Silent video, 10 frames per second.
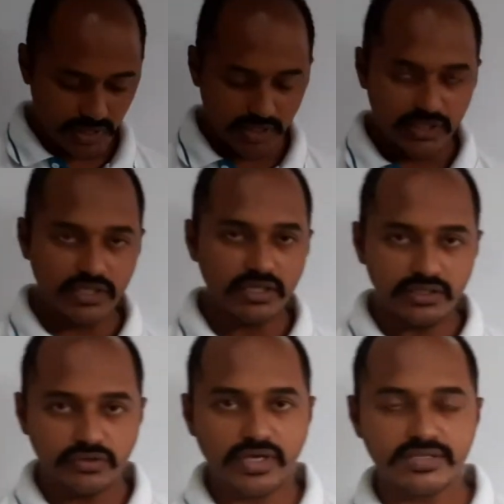here
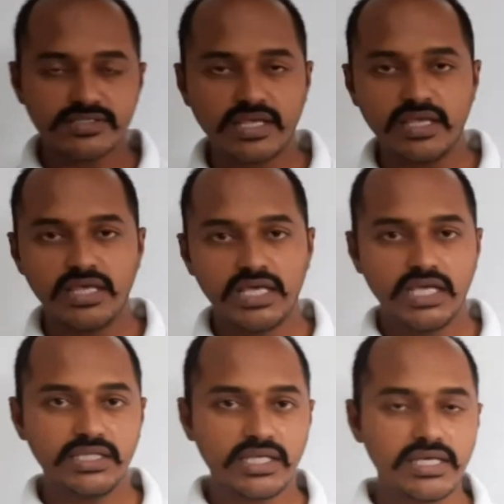you can see
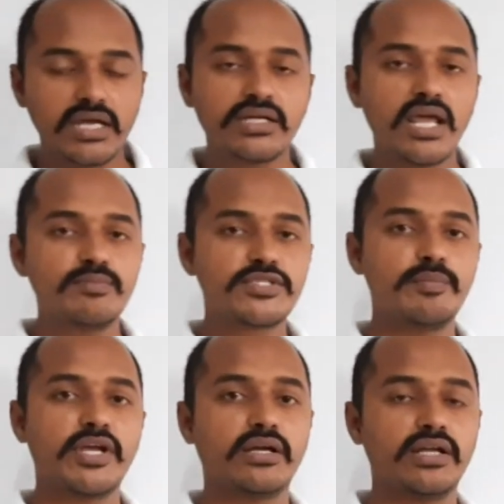in the n-type
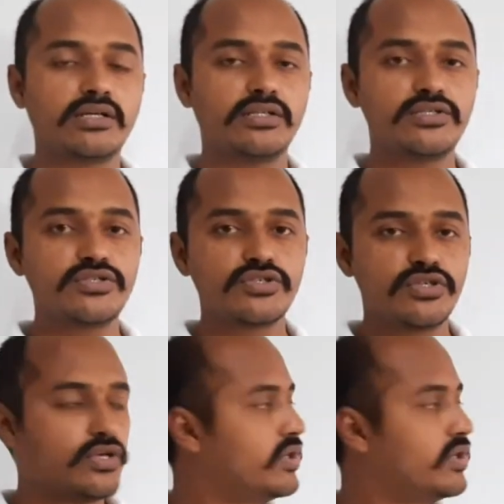semiconductors,